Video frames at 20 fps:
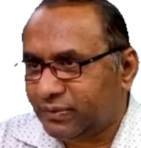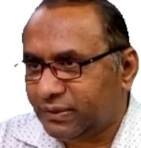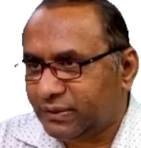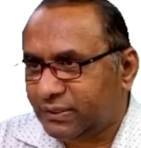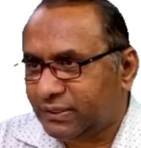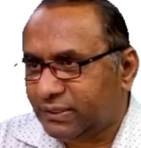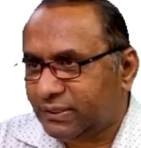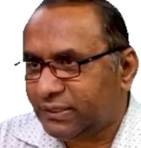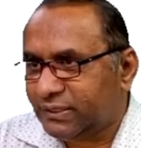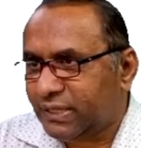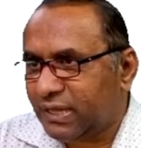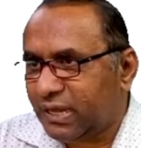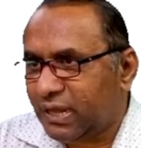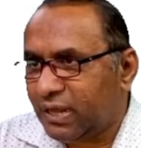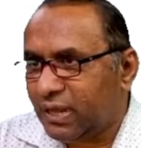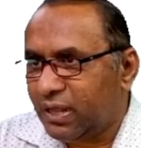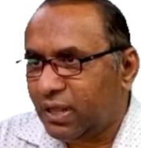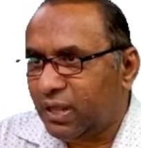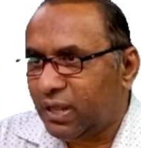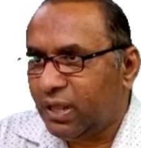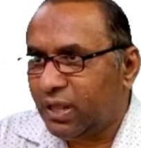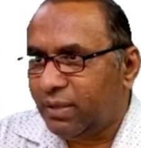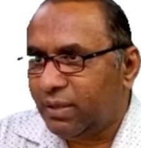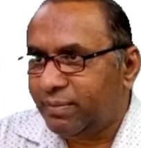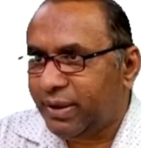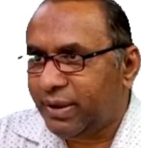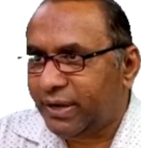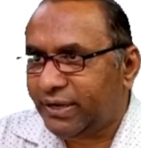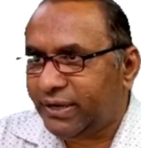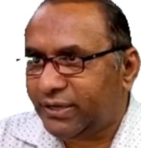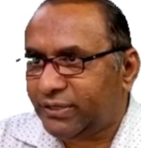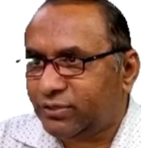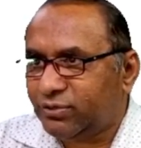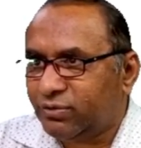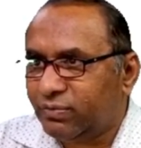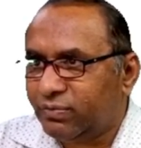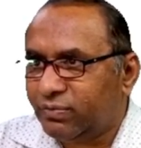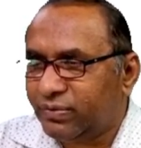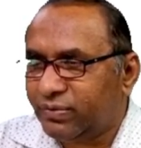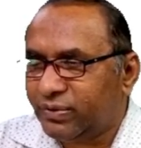this is the
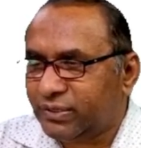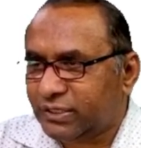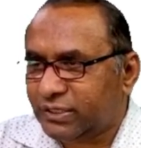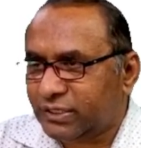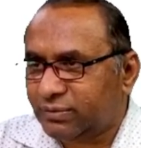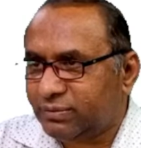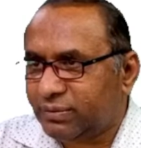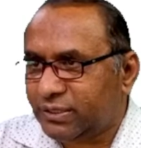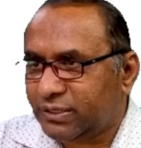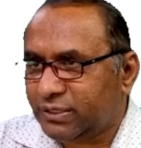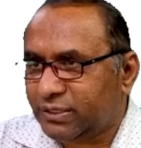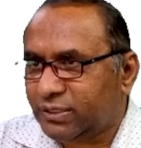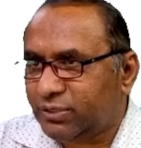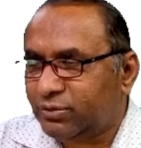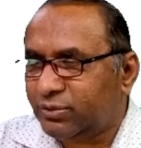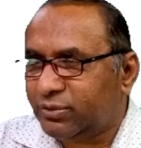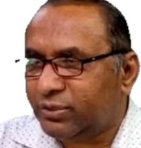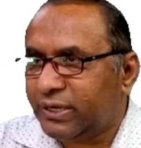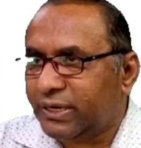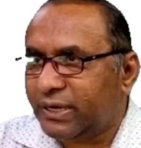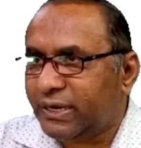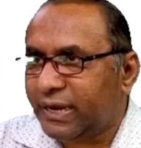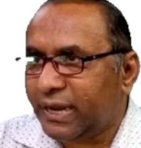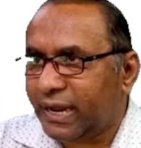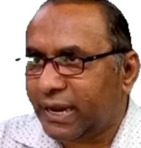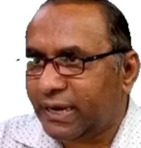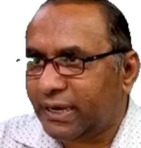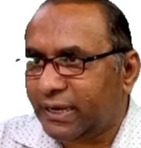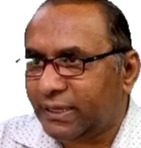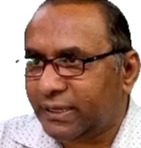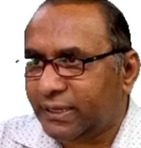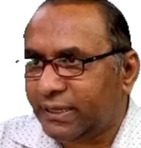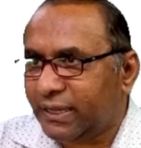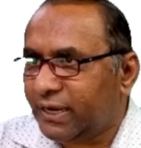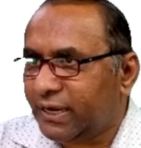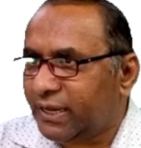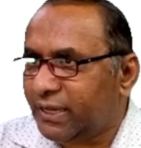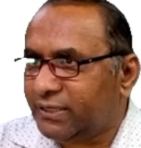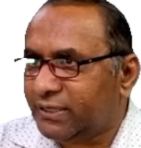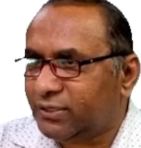matrix of 3 by 3 order and
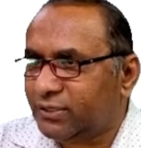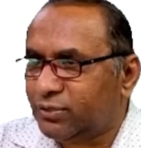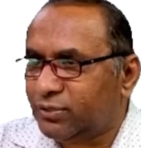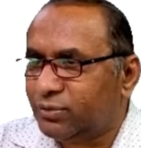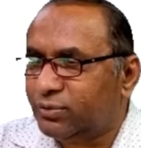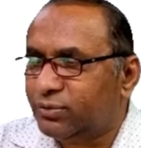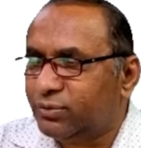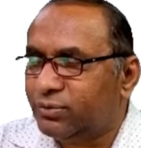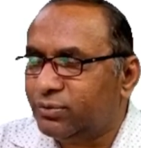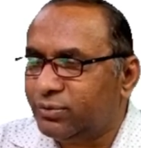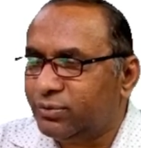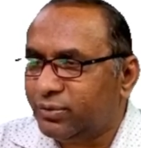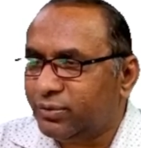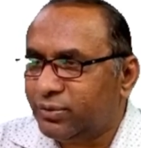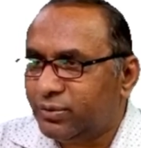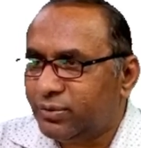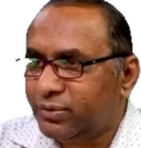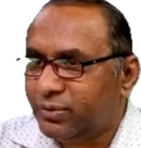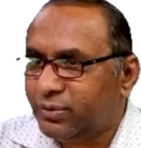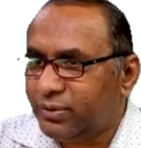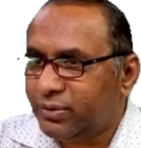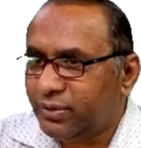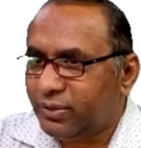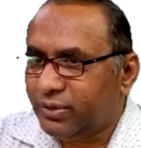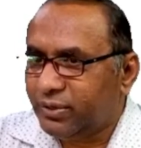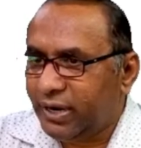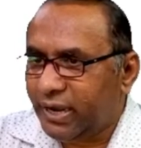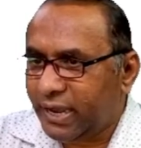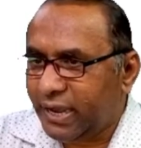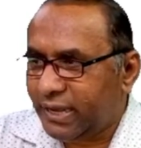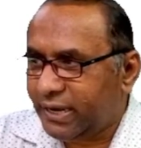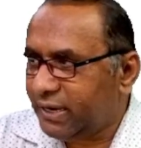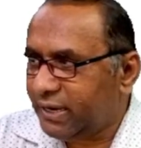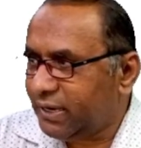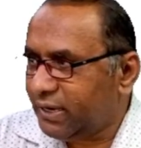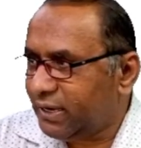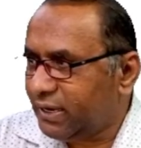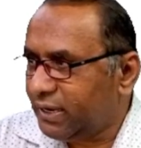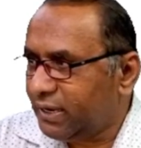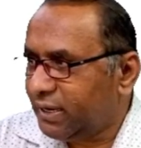there is no
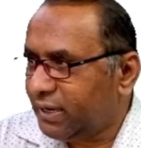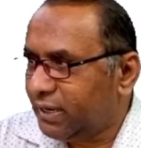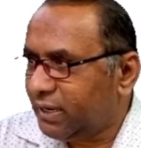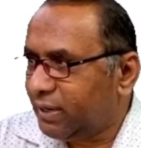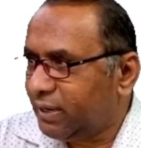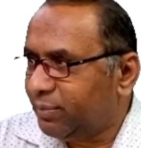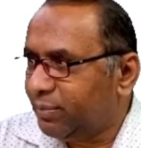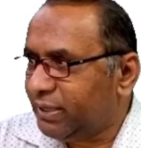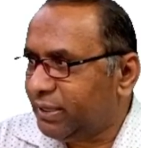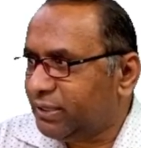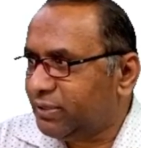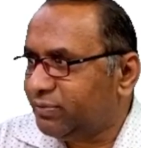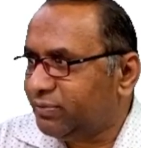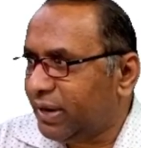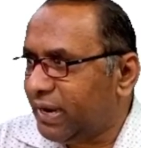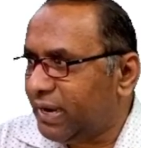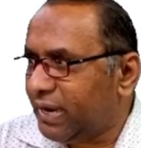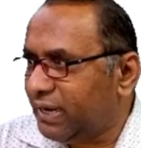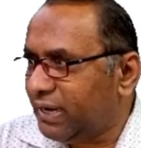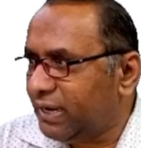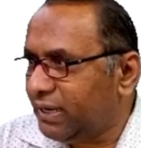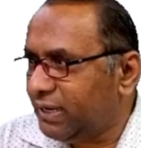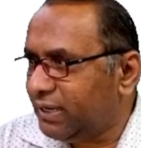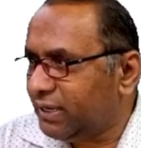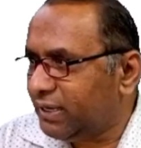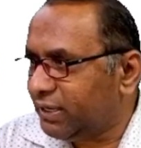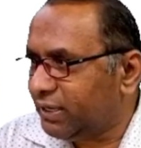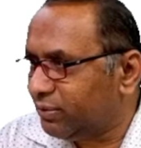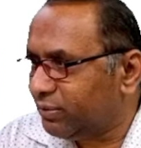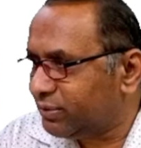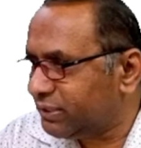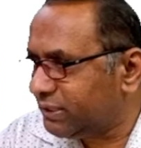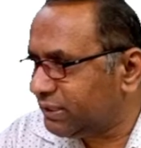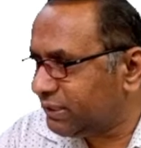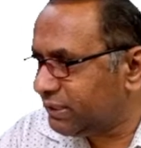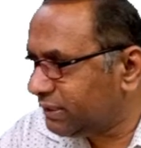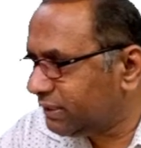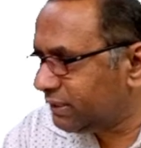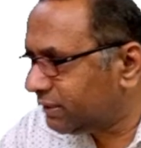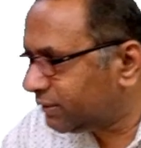error. But while
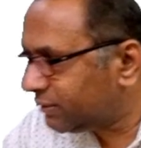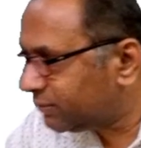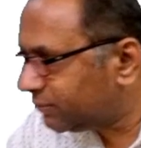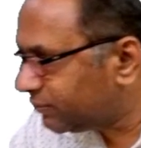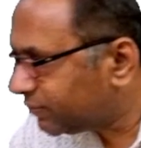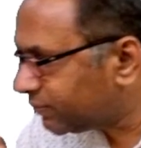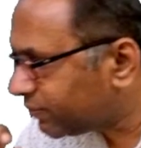using